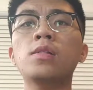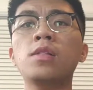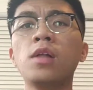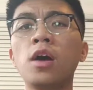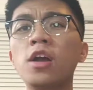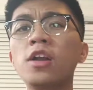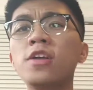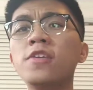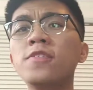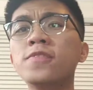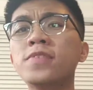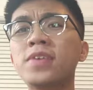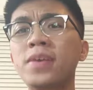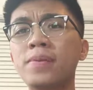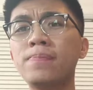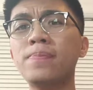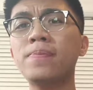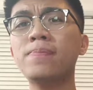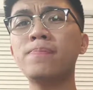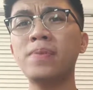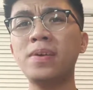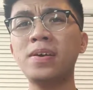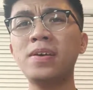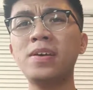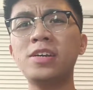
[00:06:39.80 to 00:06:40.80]
a lot of
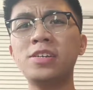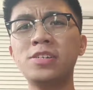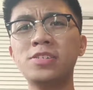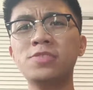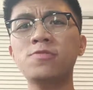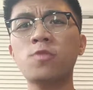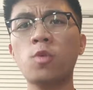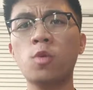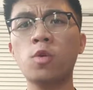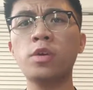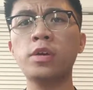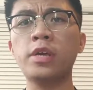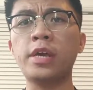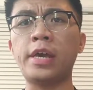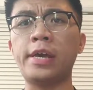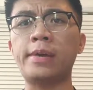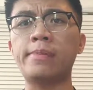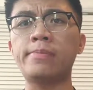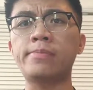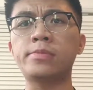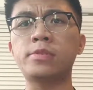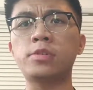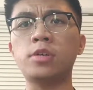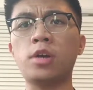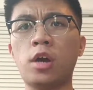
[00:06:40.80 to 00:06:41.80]
PS4
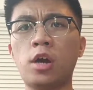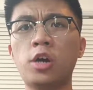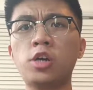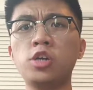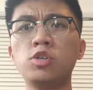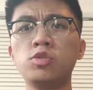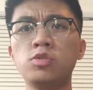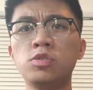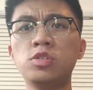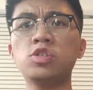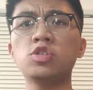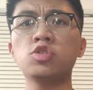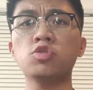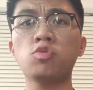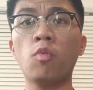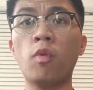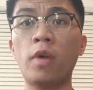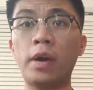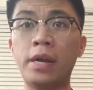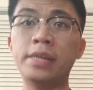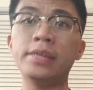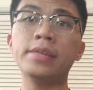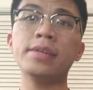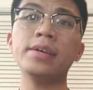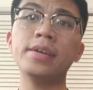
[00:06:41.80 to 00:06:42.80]
games are usually just
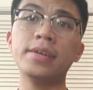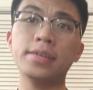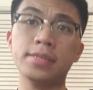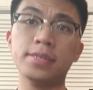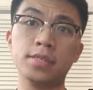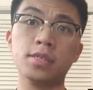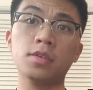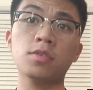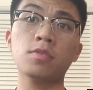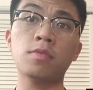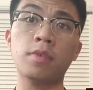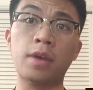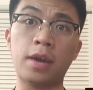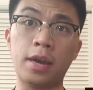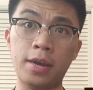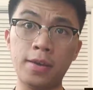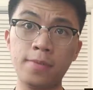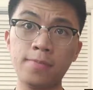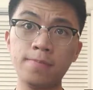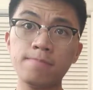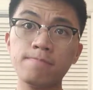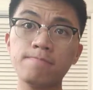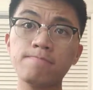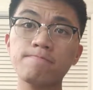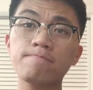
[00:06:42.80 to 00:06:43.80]
one disc,
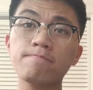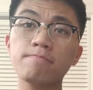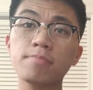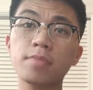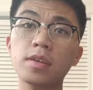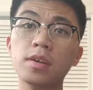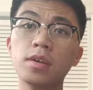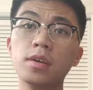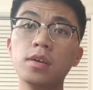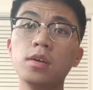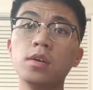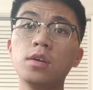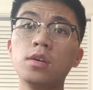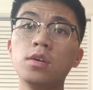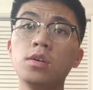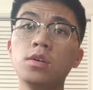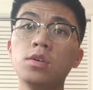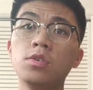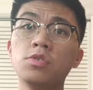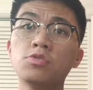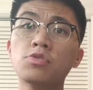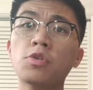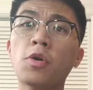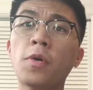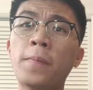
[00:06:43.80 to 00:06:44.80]
right?
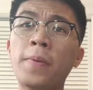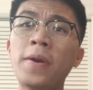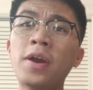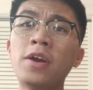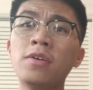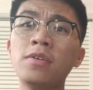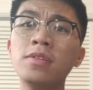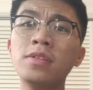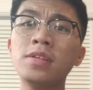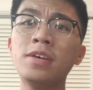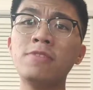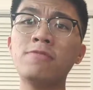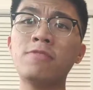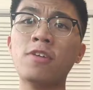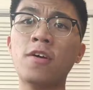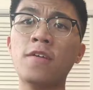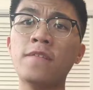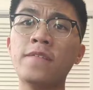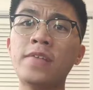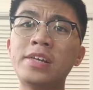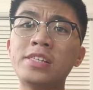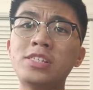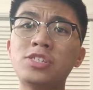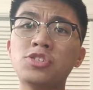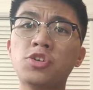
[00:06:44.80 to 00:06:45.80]
So apparently, Final
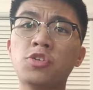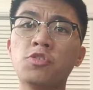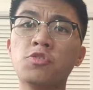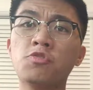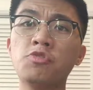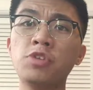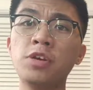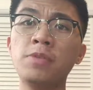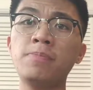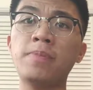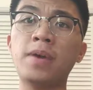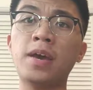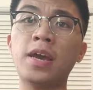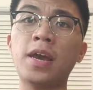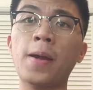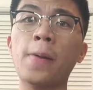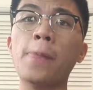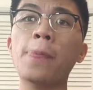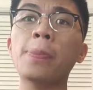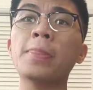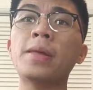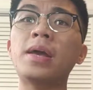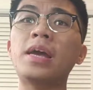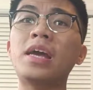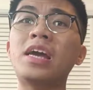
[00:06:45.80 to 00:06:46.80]
Fantasy VII Remake,
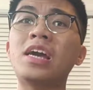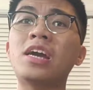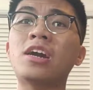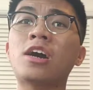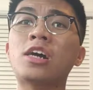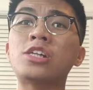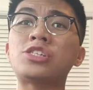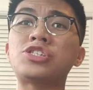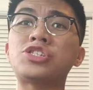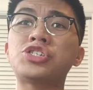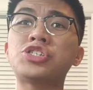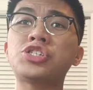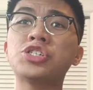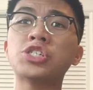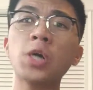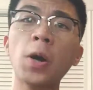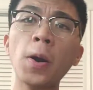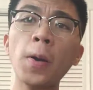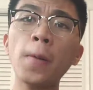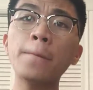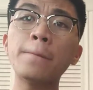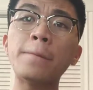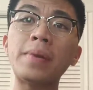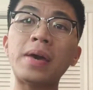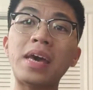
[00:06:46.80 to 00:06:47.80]
it got
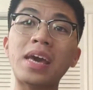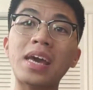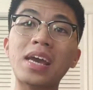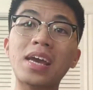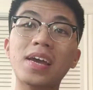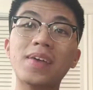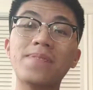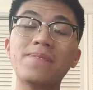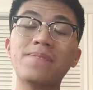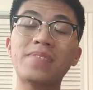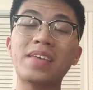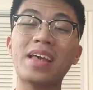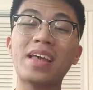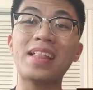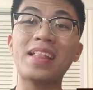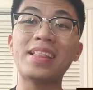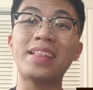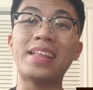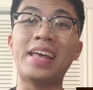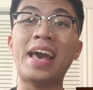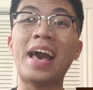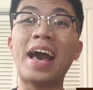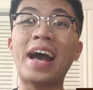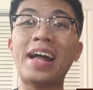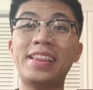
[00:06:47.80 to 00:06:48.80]
so big,
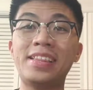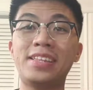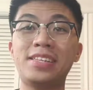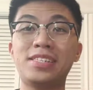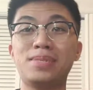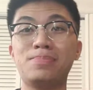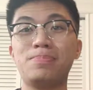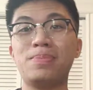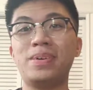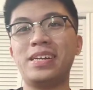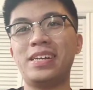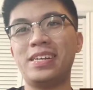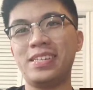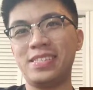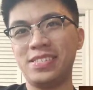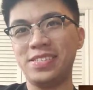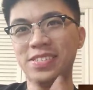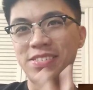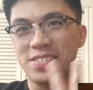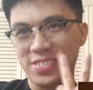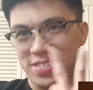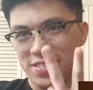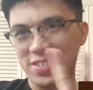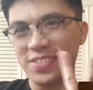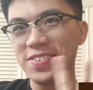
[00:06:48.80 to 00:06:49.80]
they had to split it
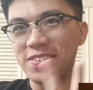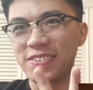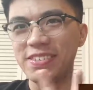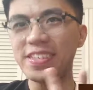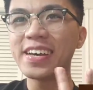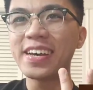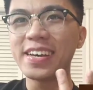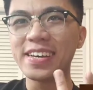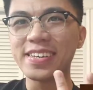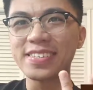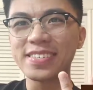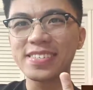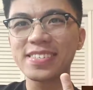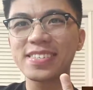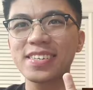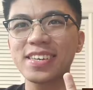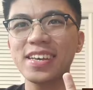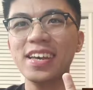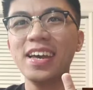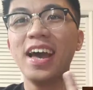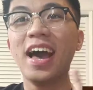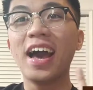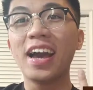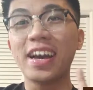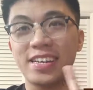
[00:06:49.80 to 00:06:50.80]
into 2 discs.
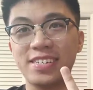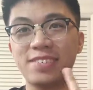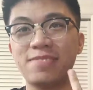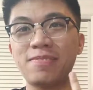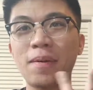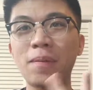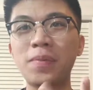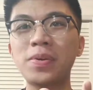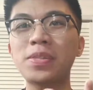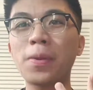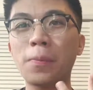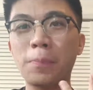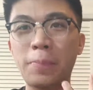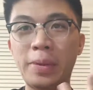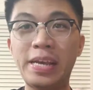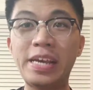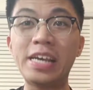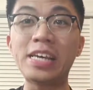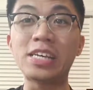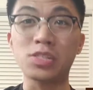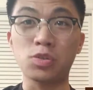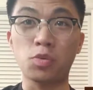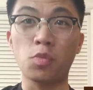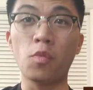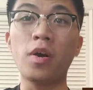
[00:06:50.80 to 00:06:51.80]
Because I remember the
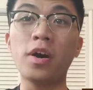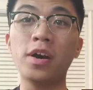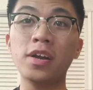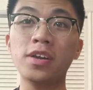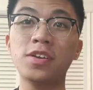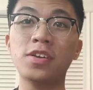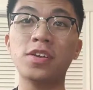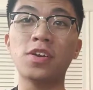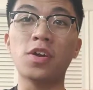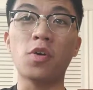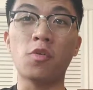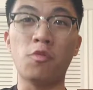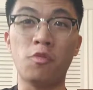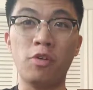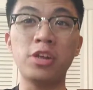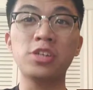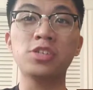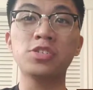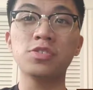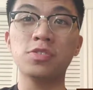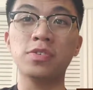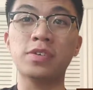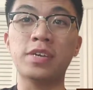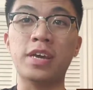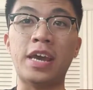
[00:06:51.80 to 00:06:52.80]
PS1
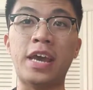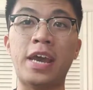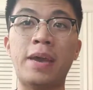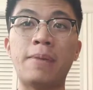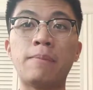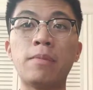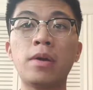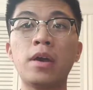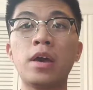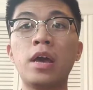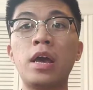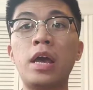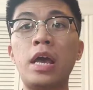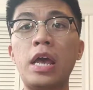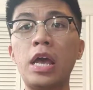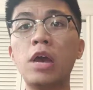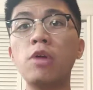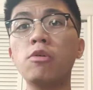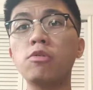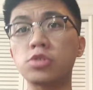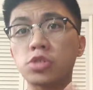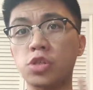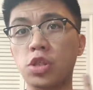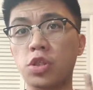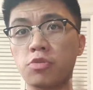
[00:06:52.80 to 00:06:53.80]
original game, it
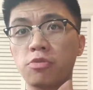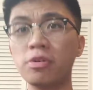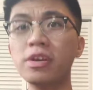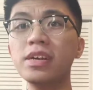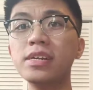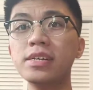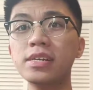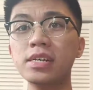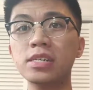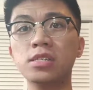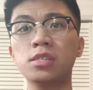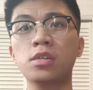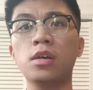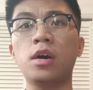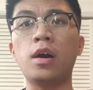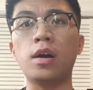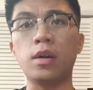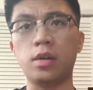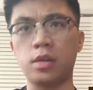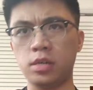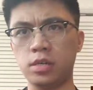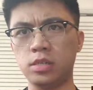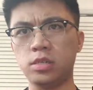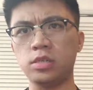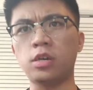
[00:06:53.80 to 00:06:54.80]
was 3 discs
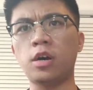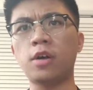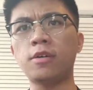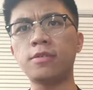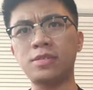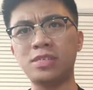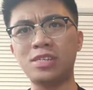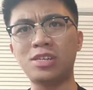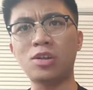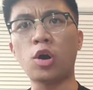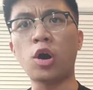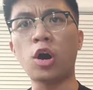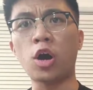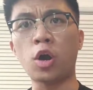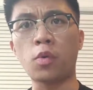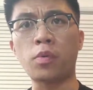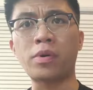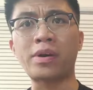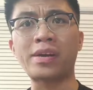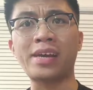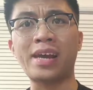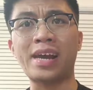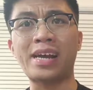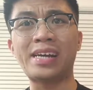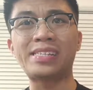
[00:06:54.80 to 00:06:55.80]
long because obviously the
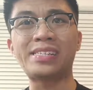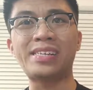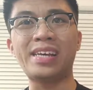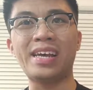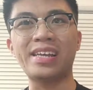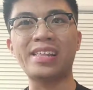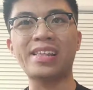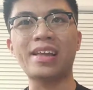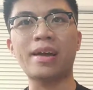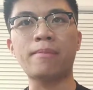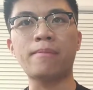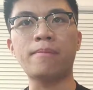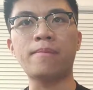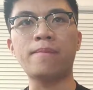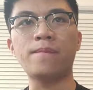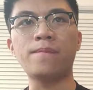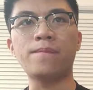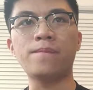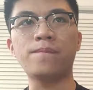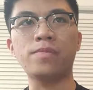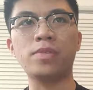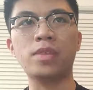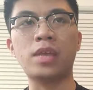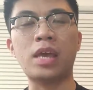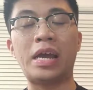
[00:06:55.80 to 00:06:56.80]
hardware can't
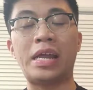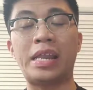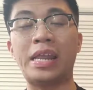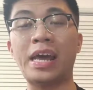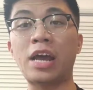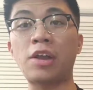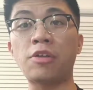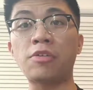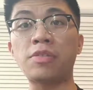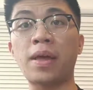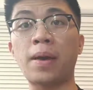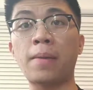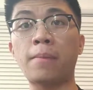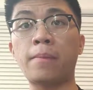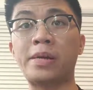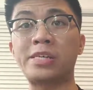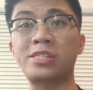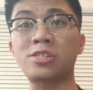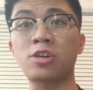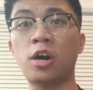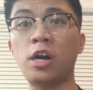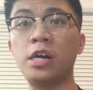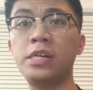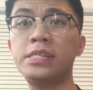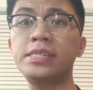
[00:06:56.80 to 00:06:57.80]
handle that
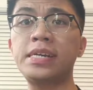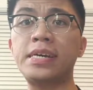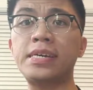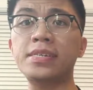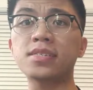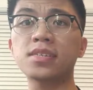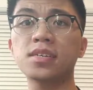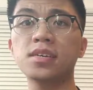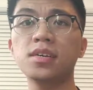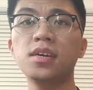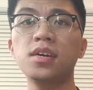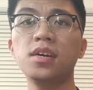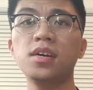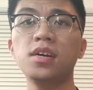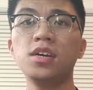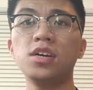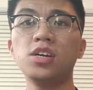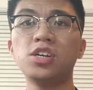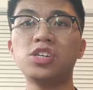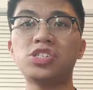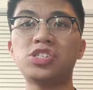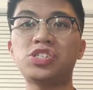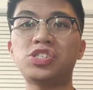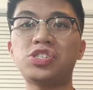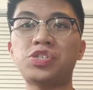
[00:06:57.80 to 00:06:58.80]
much content.
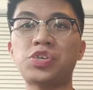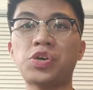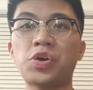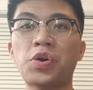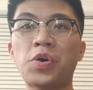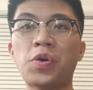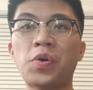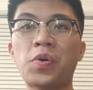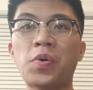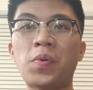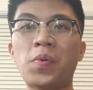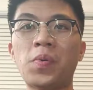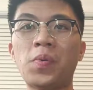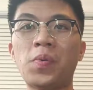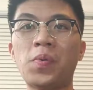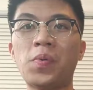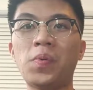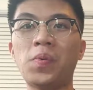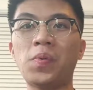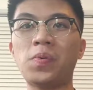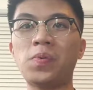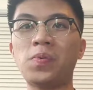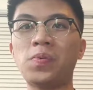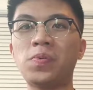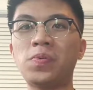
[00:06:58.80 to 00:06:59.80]

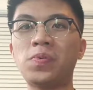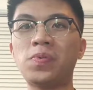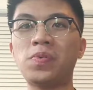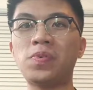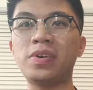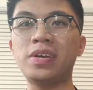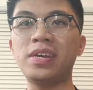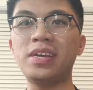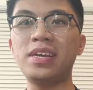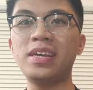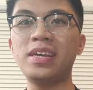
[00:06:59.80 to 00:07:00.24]
So